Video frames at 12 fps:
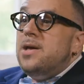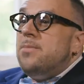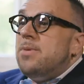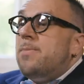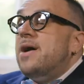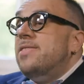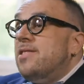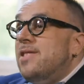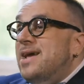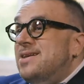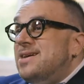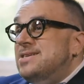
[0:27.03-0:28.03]
But by the
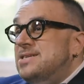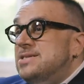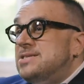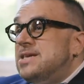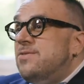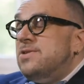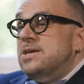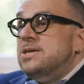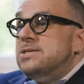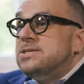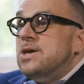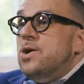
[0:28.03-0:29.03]
late
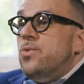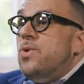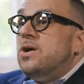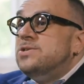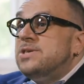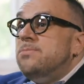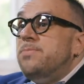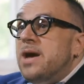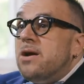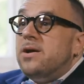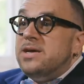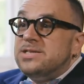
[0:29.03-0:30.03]
1970s, Welles'
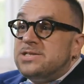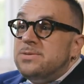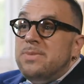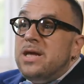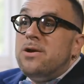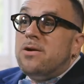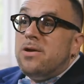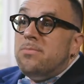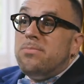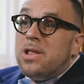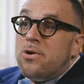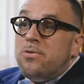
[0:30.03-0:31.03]
imperious demeanor
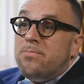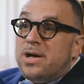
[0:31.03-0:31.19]
and blown